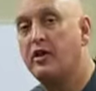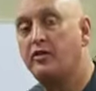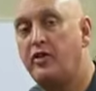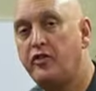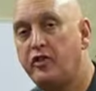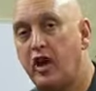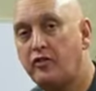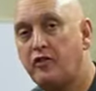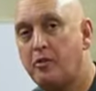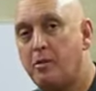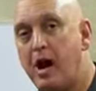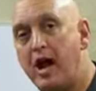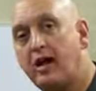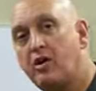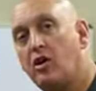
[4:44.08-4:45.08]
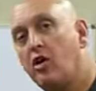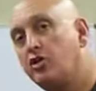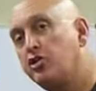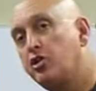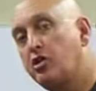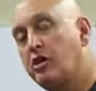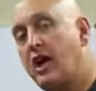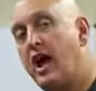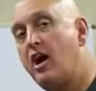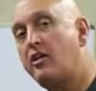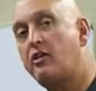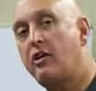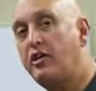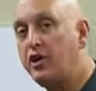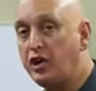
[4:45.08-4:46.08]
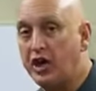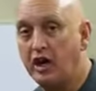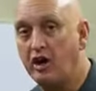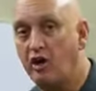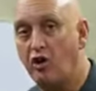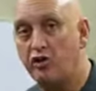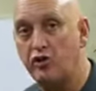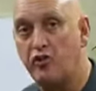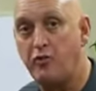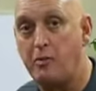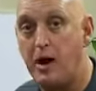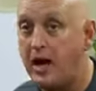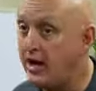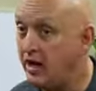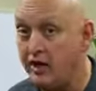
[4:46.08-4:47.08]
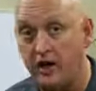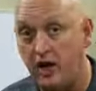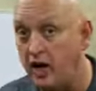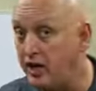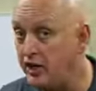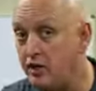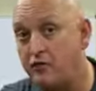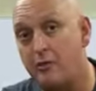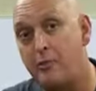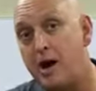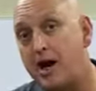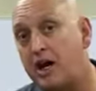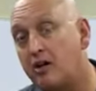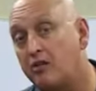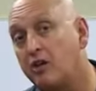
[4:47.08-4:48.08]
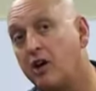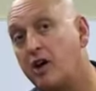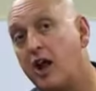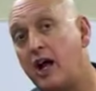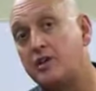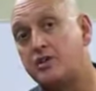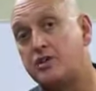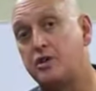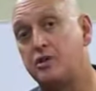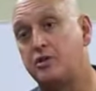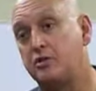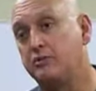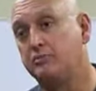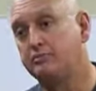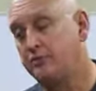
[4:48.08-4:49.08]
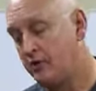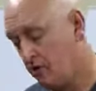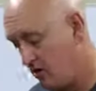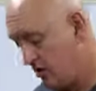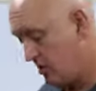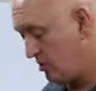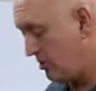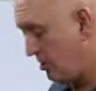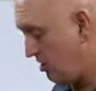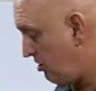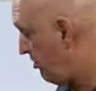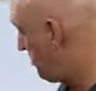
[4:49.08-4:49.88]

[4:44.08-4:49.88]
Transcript: if you've got Formica on your counter and you get a little on your Formica, it'll clean your Formica really nice too. So